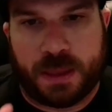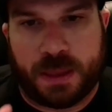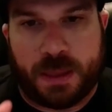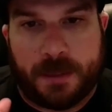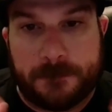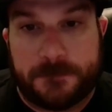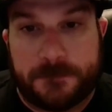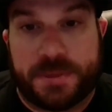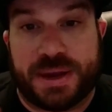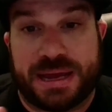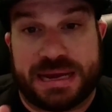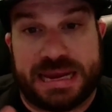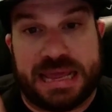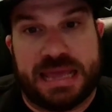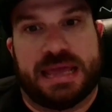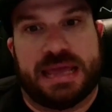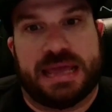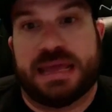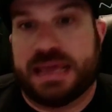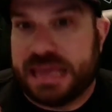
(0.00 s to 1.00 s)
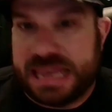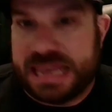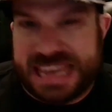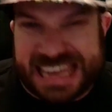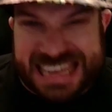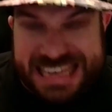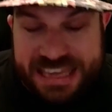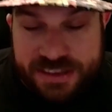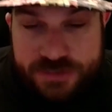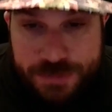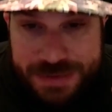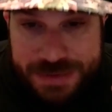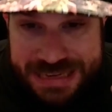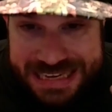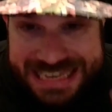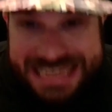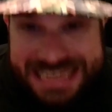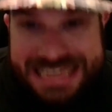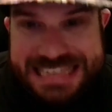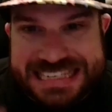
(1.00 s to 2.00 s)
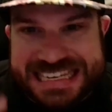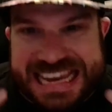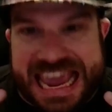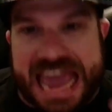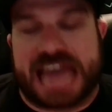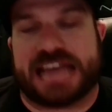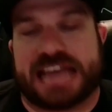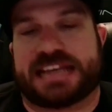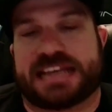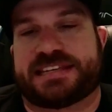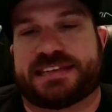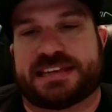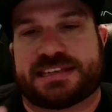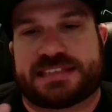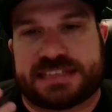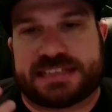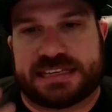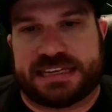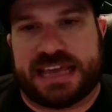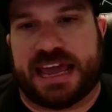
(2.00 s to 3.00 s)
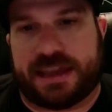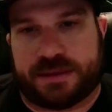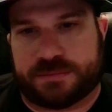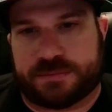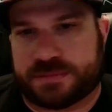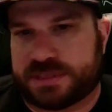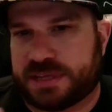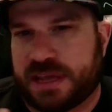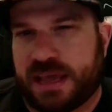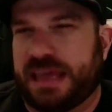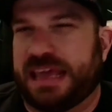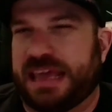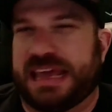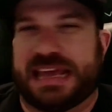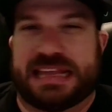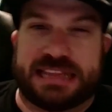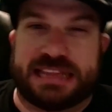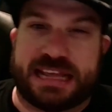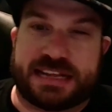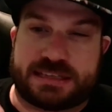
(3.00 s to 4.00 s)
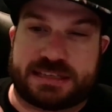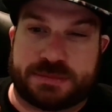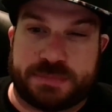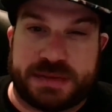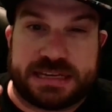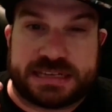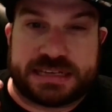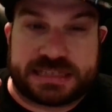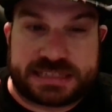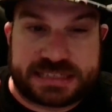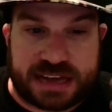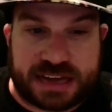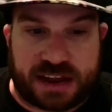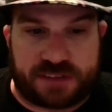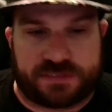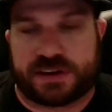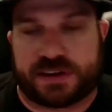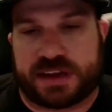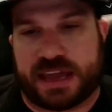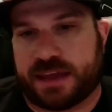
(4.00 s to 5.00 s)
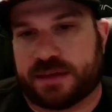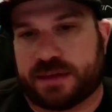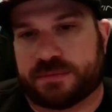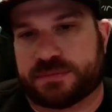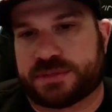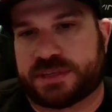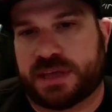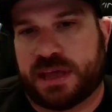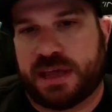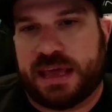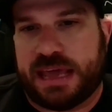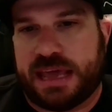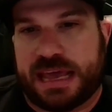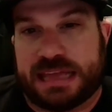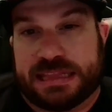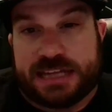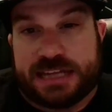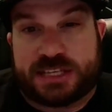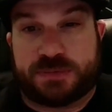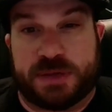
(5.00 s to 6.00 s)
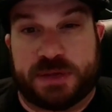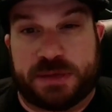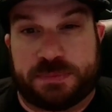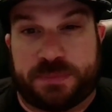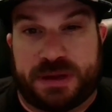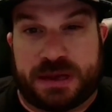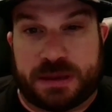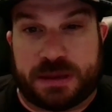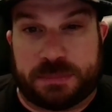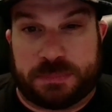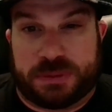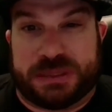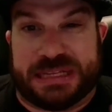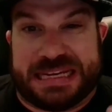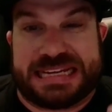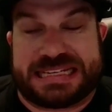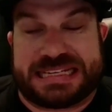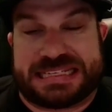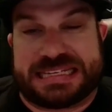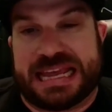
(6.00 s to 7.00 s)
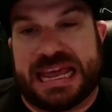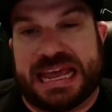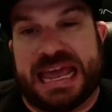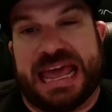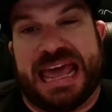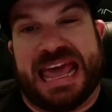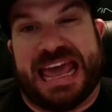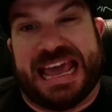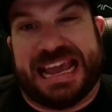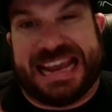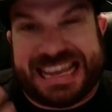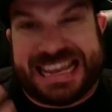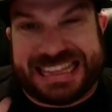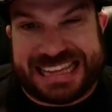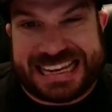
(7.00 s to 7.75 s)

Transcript: But it gives me easy access to games. It lets me discover games. It lets me complete and collect